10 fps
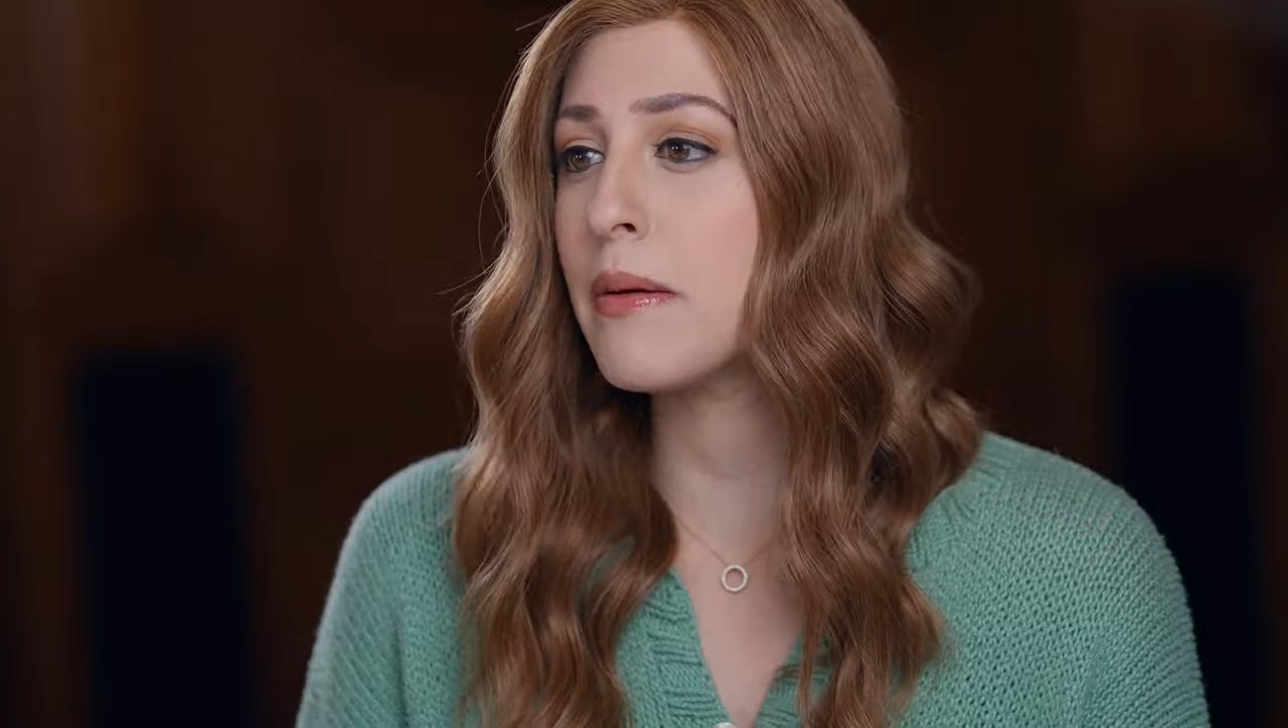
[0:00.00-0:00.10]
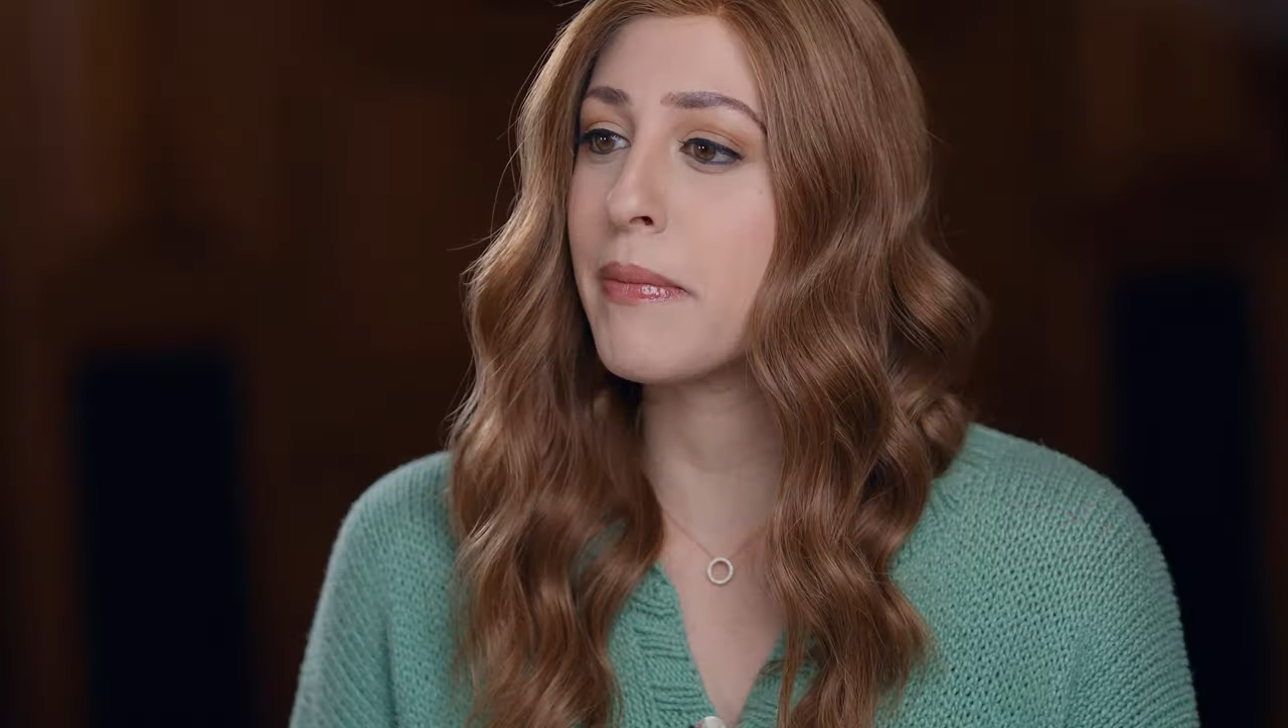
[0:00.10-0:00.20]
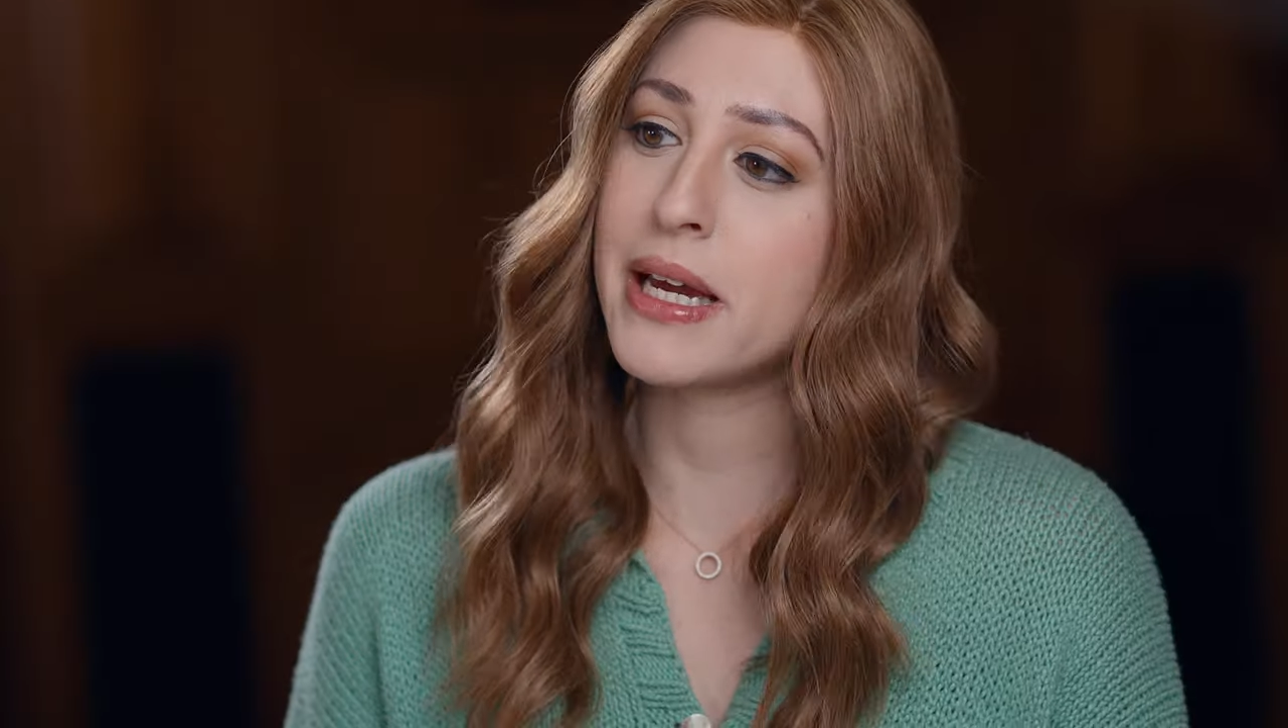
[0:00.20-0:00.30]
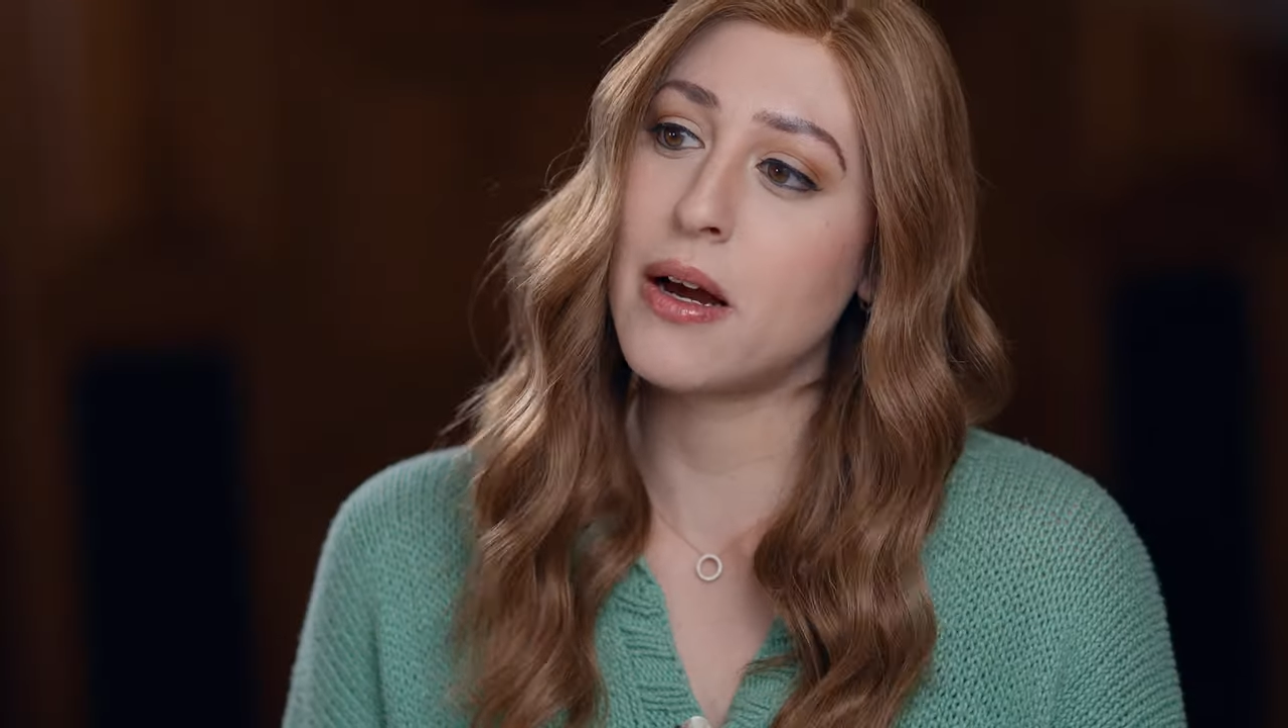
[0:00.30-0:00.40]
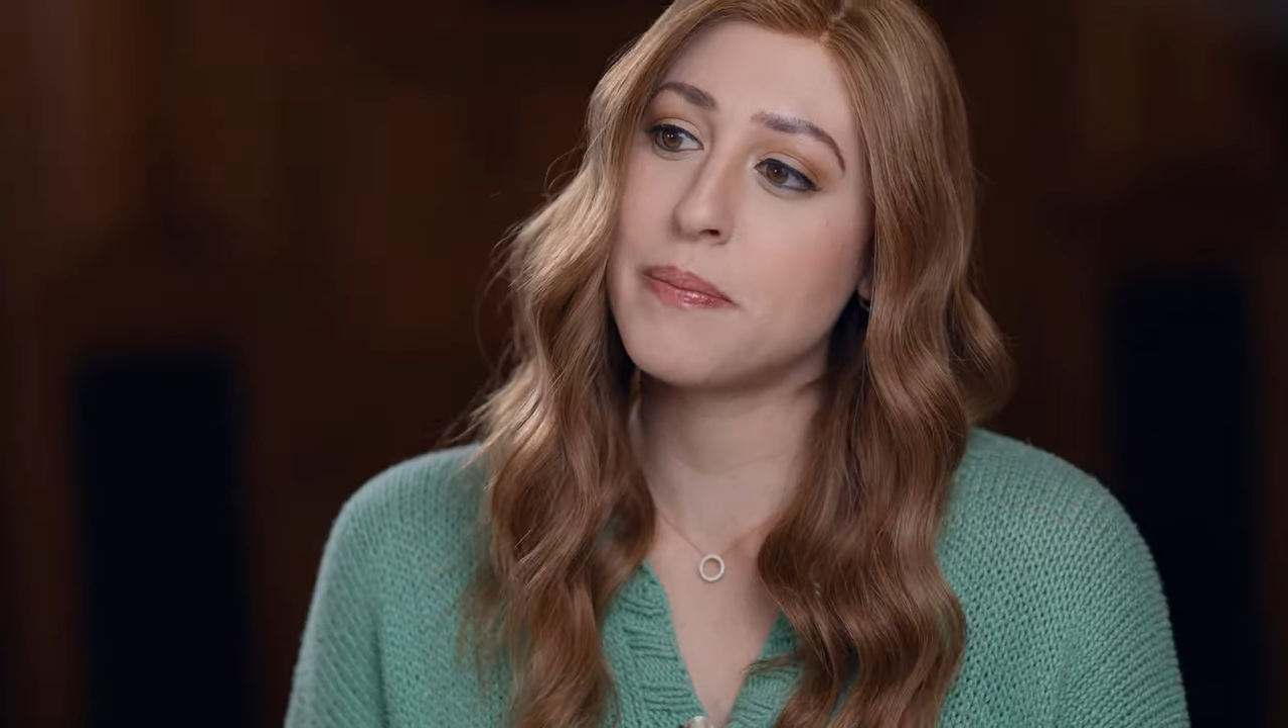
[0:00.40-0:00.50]
it
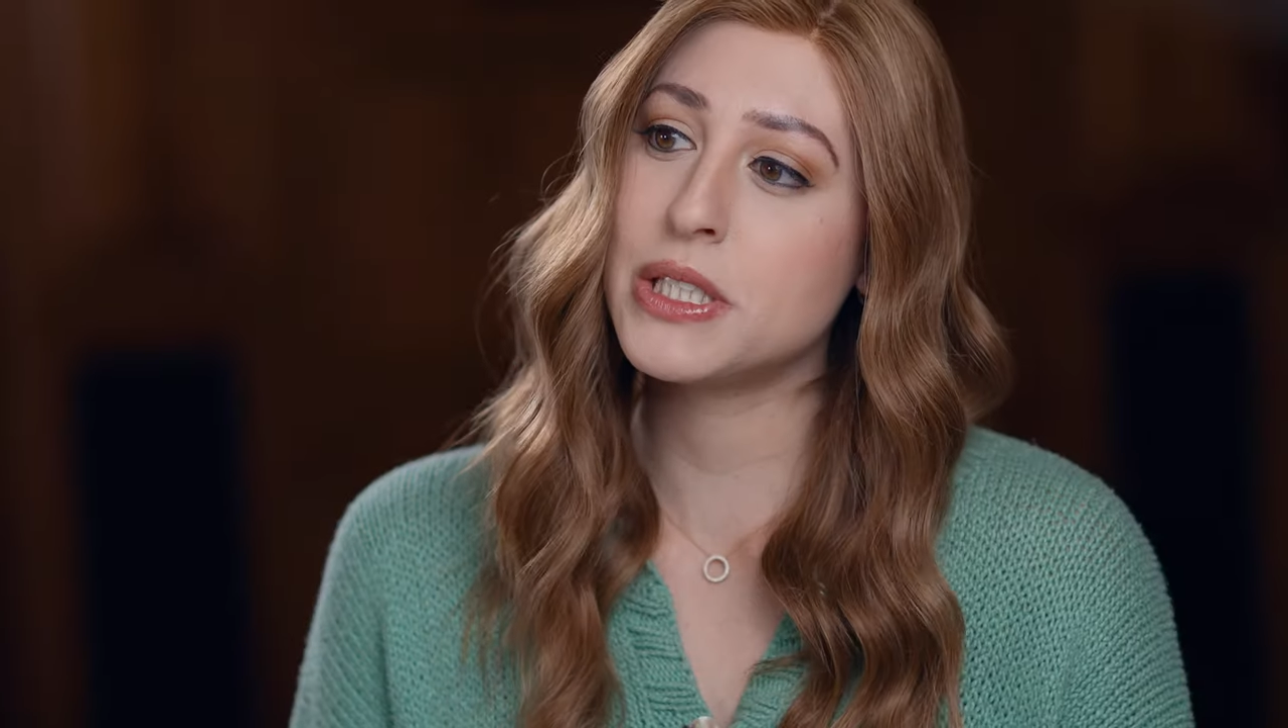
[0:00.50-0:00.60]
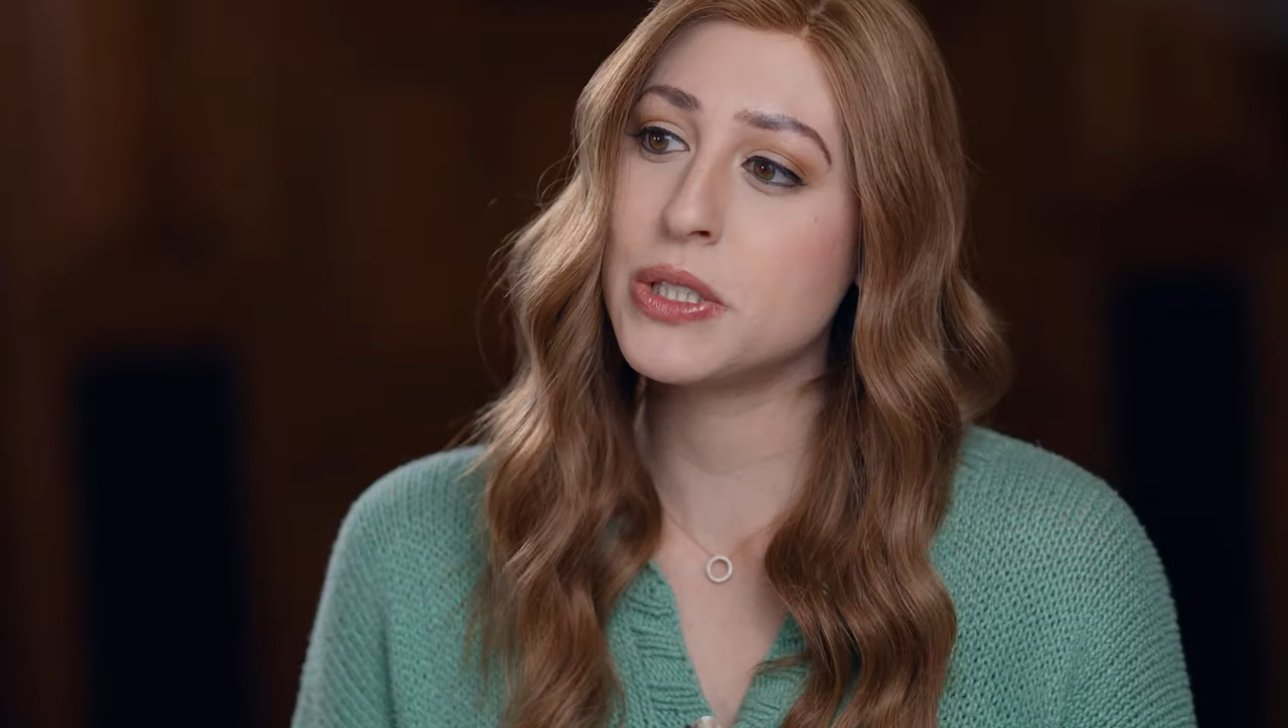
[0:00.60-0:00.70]
might not be